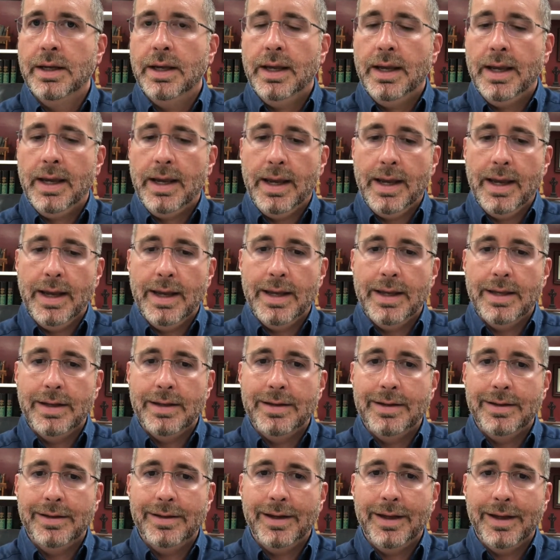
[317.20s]

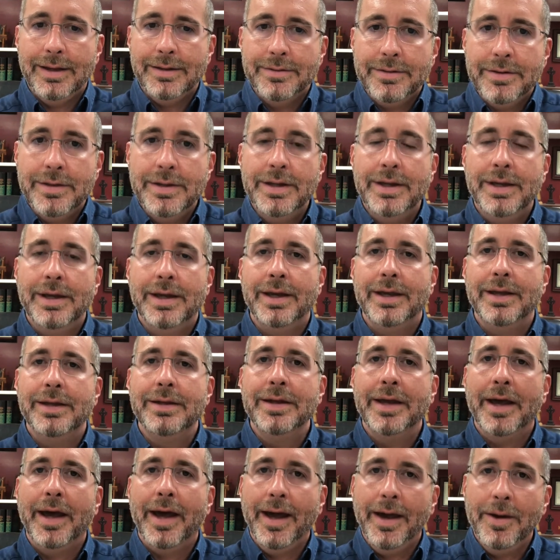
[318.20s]
And then
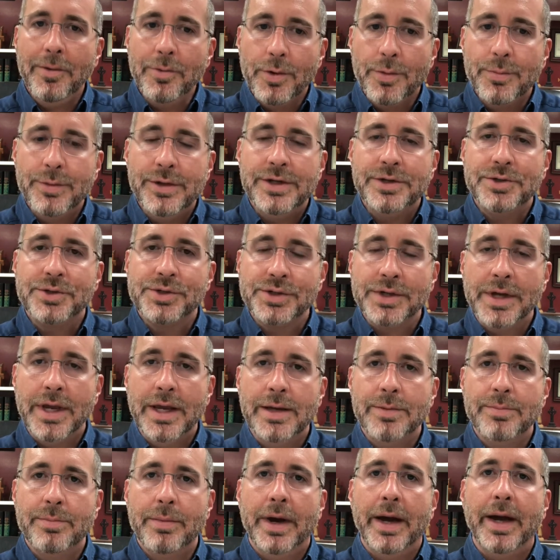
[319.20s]
I will be
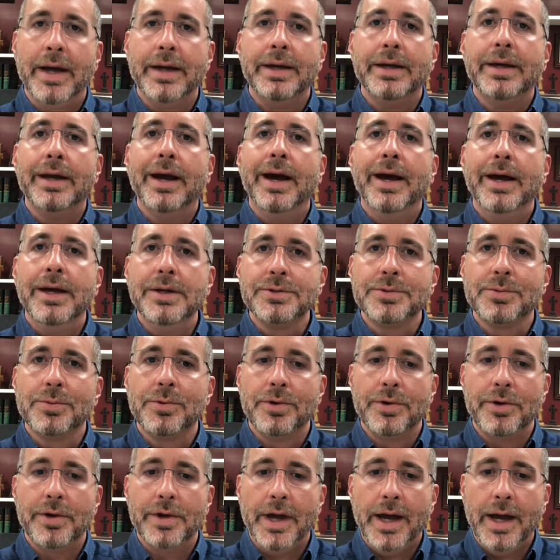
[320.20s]
shaped by God's
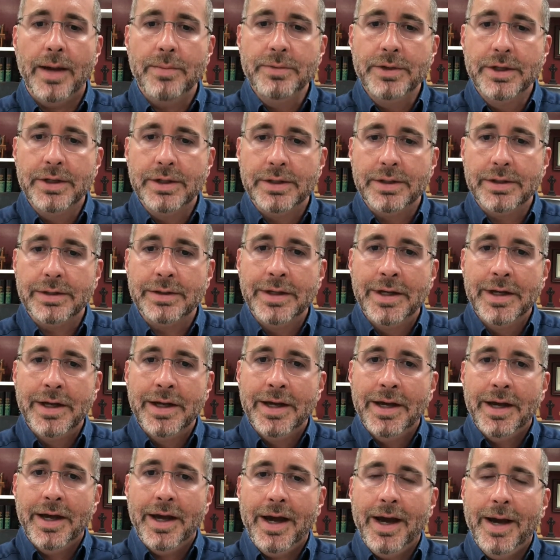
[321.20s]
word. I'm gonna
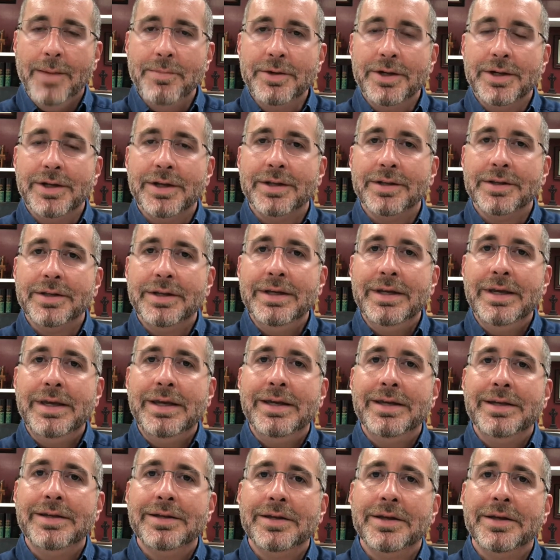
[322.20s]

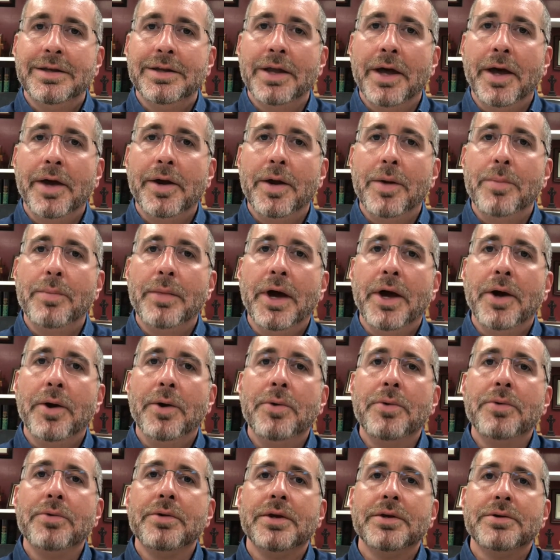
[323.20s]
lean not on my
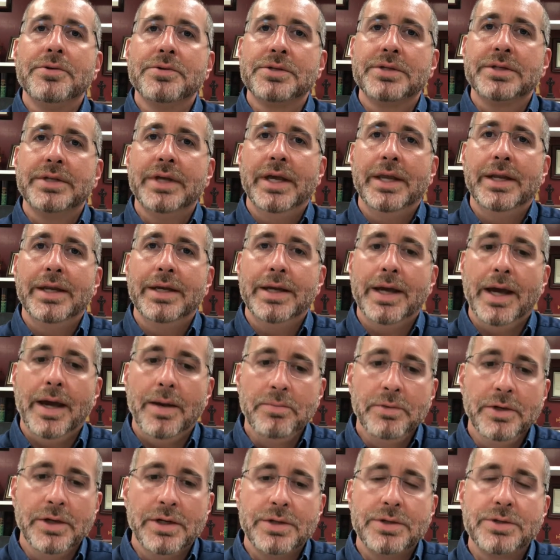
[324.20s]
own understanding. I'm
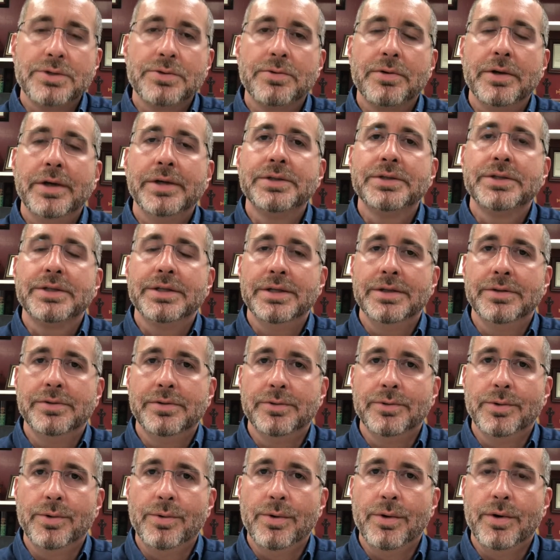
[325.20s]
gonna trust in the
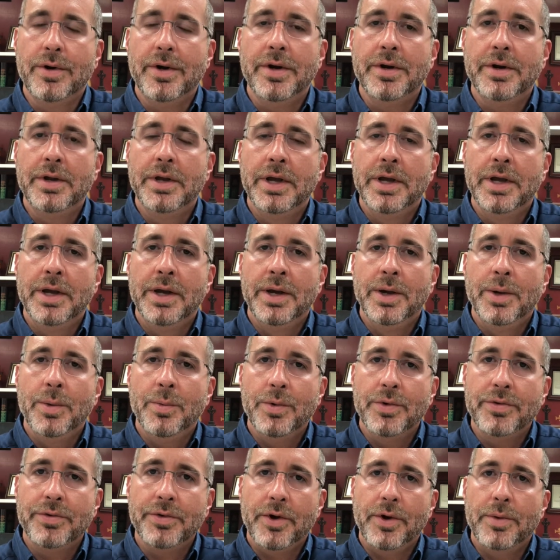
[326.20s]
Lord
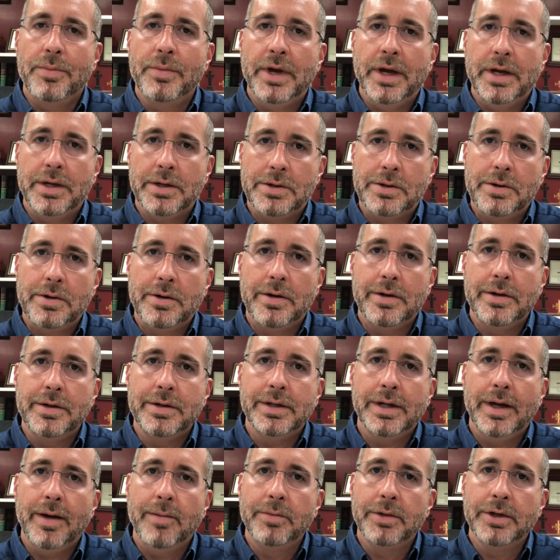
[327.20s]
with all my heart.
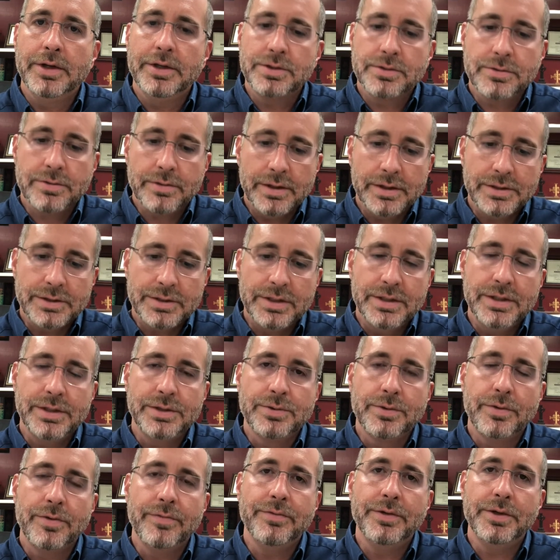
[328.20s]
I'm gonna trust His
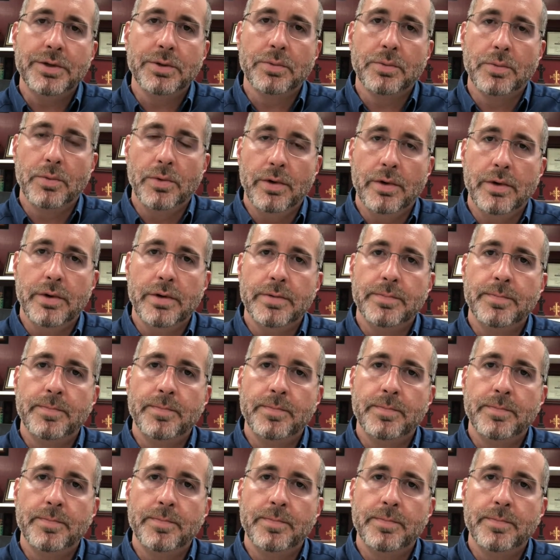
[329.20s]
revealed word.